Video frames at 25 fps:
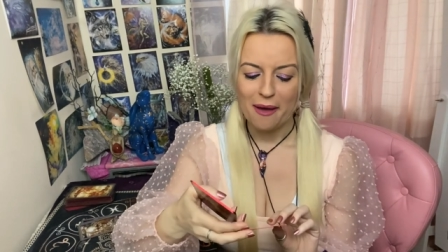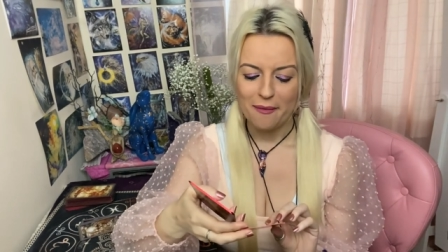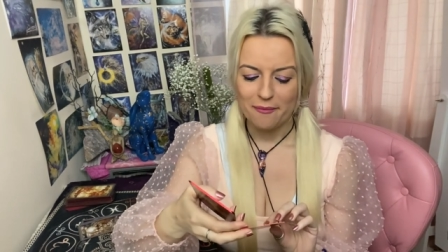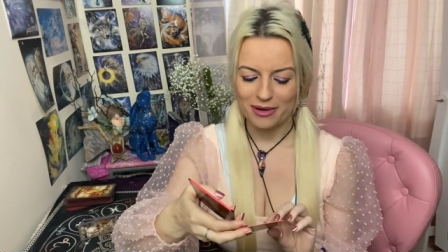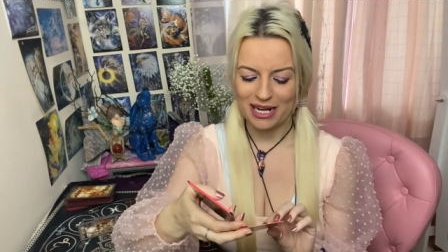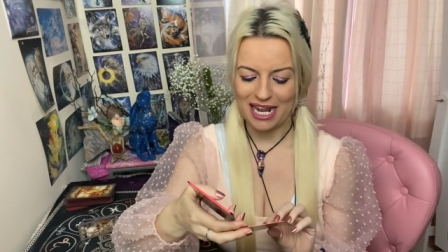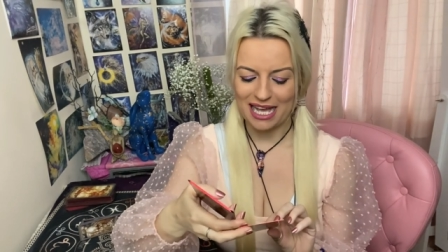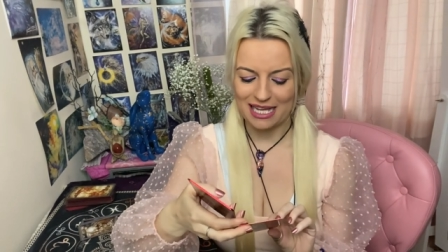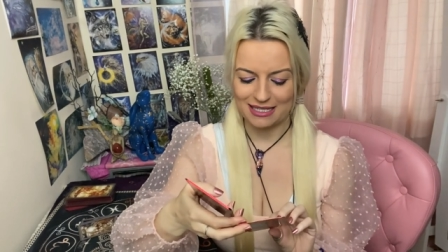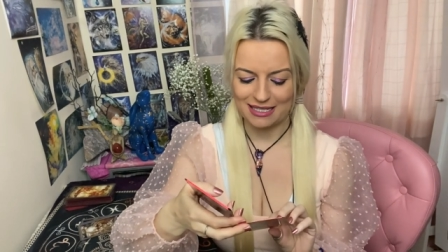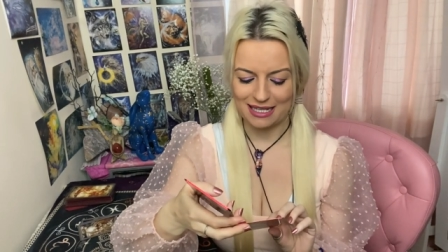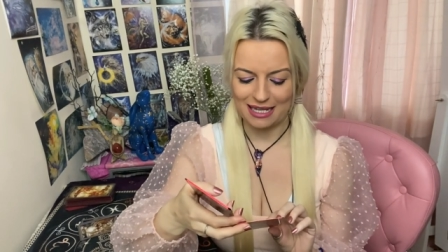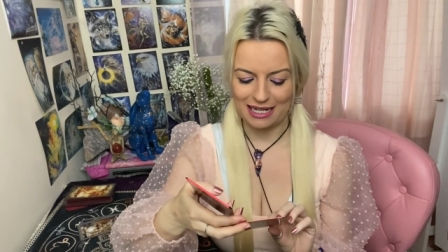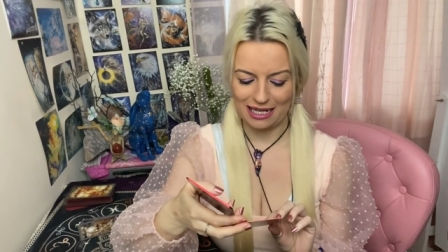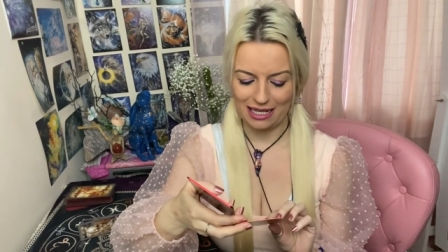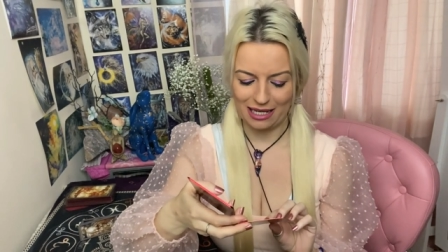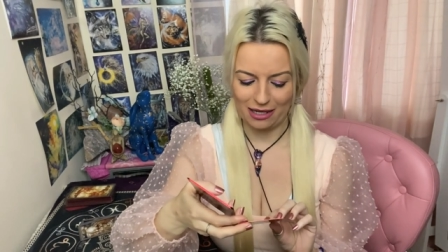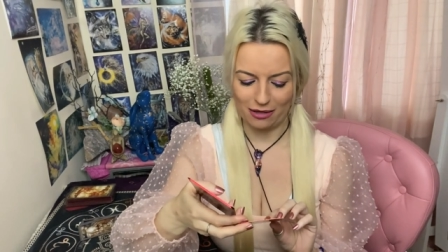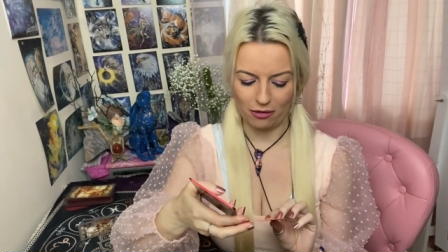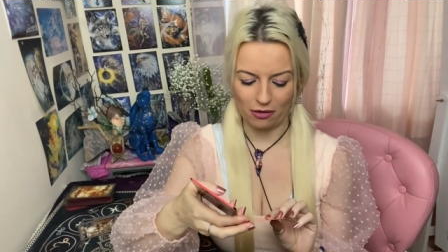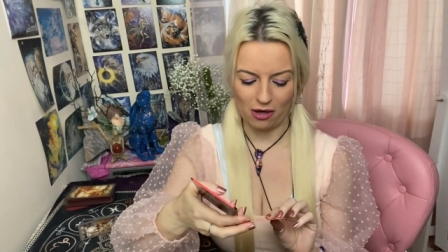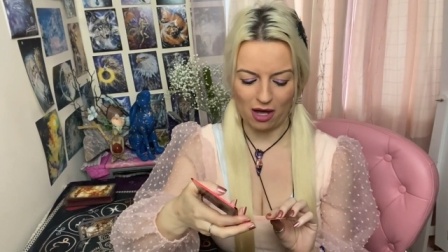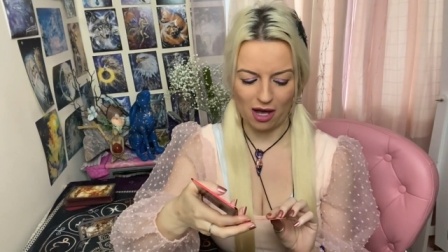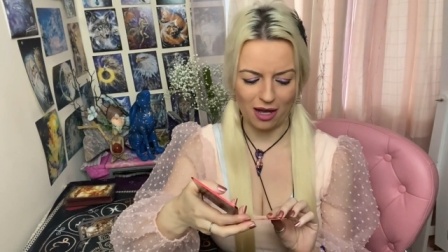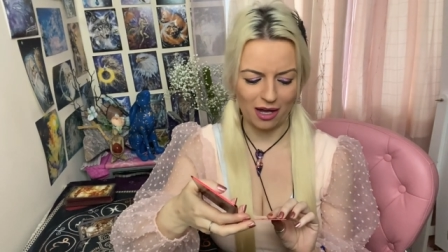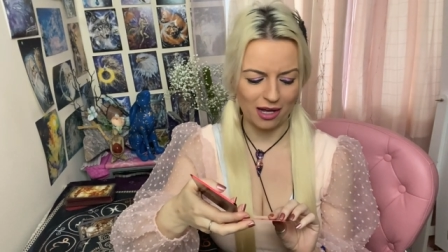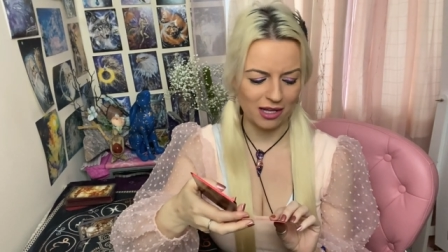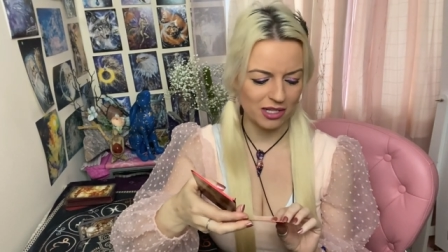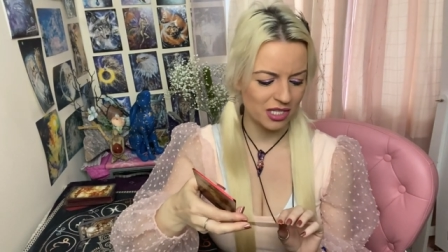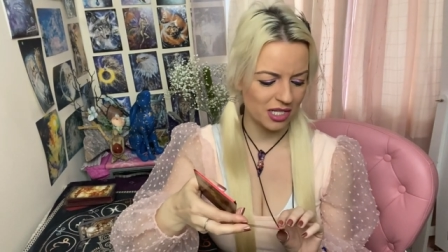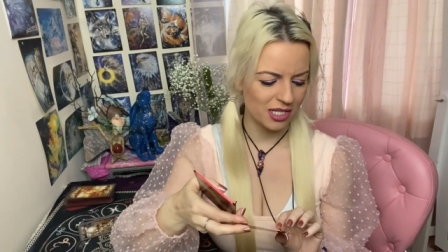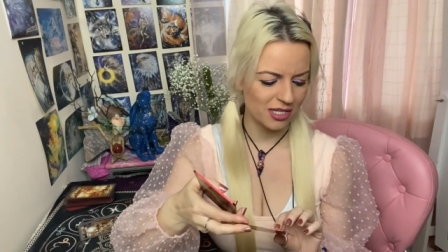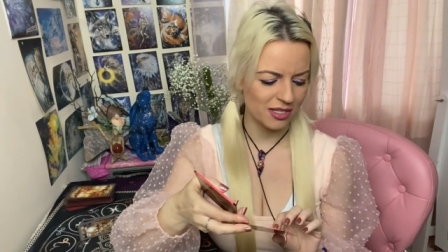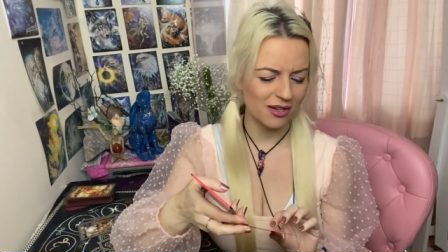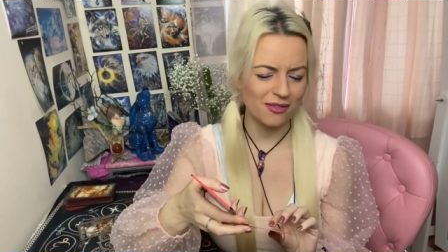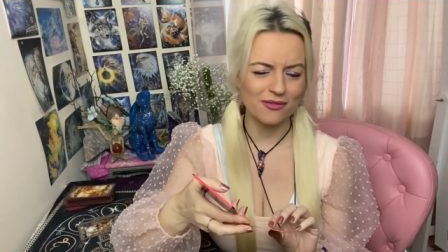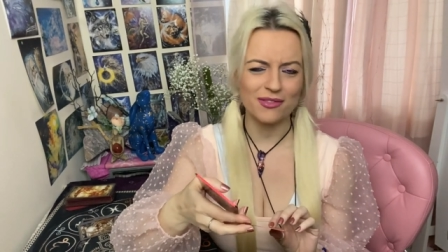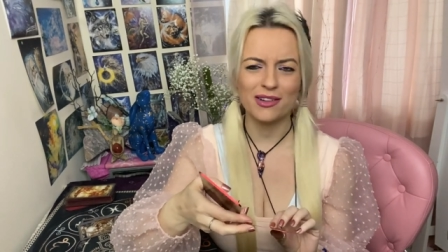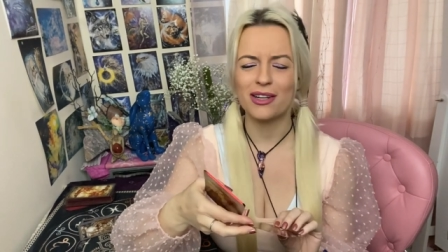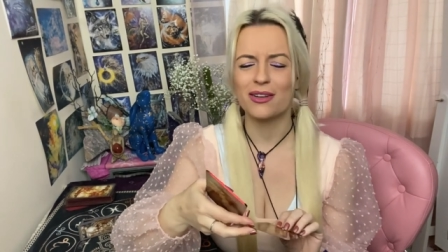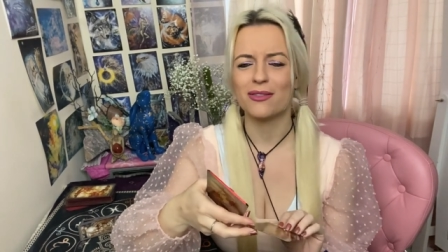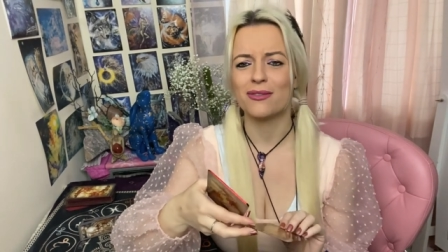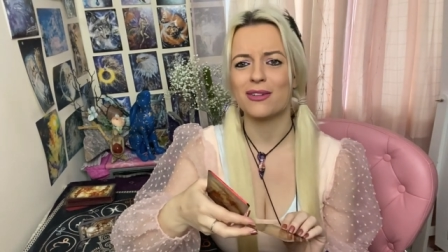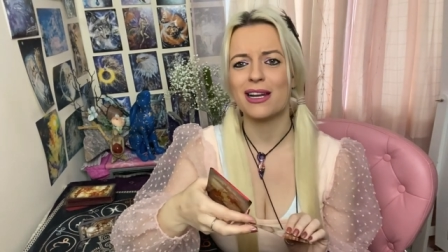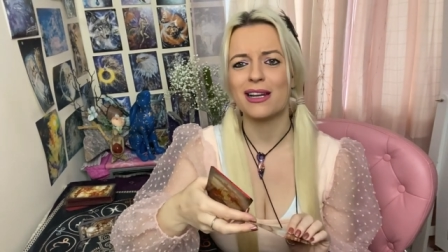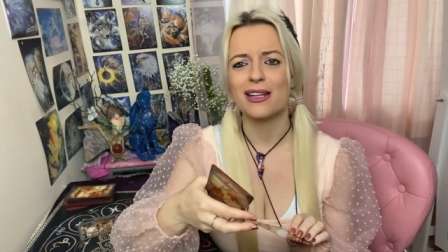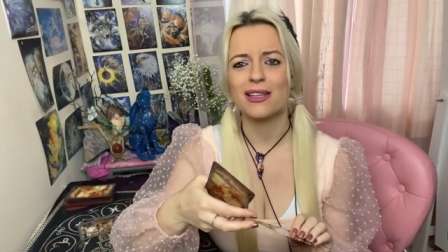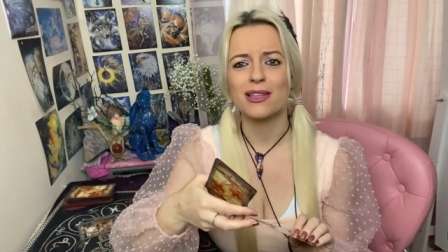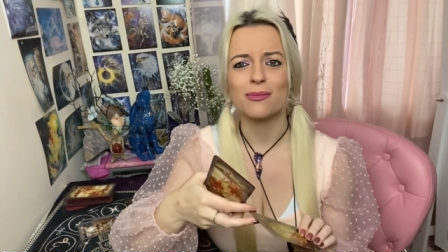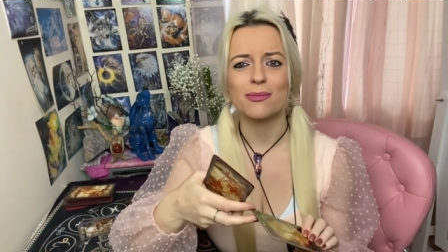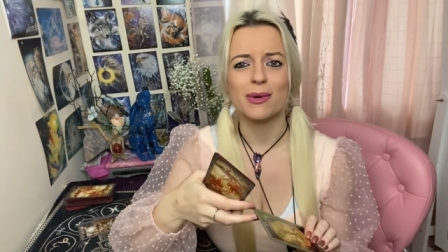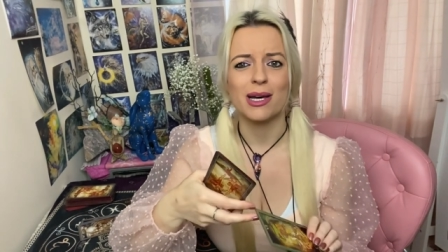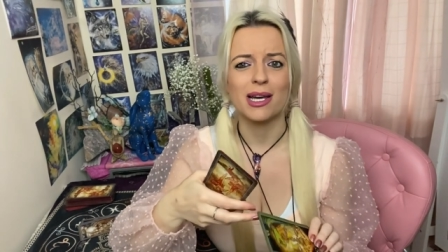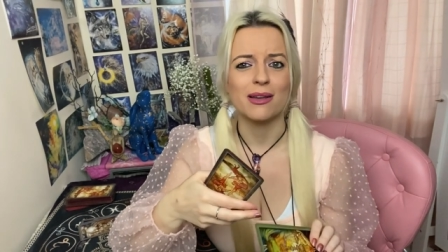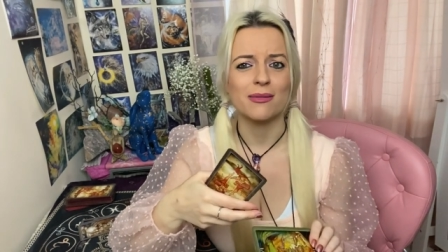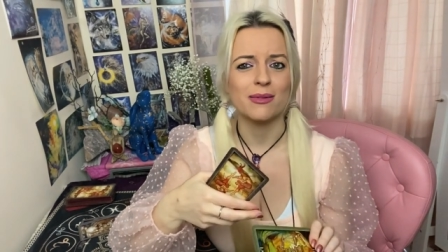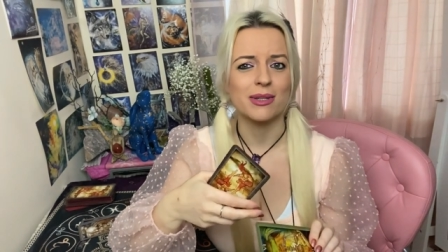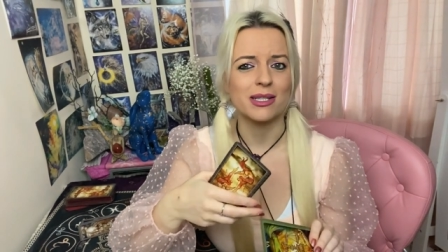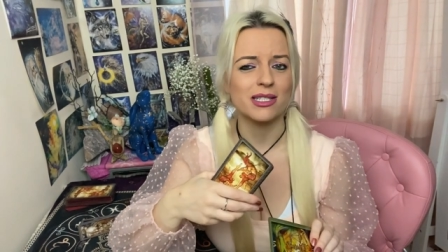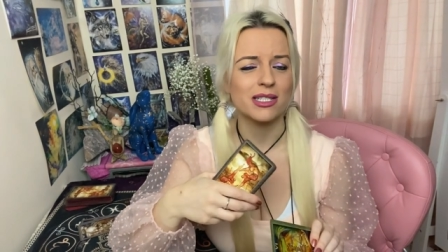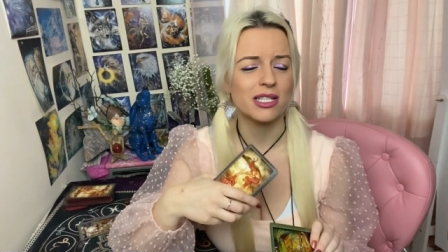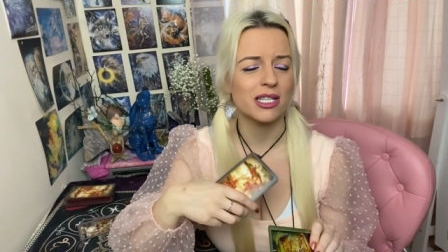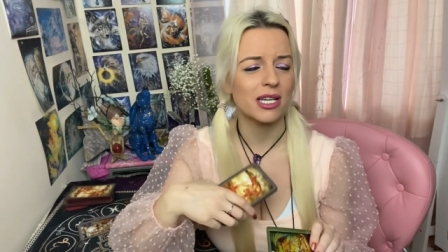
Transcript: Bless her little heart, she's not very well at the moment.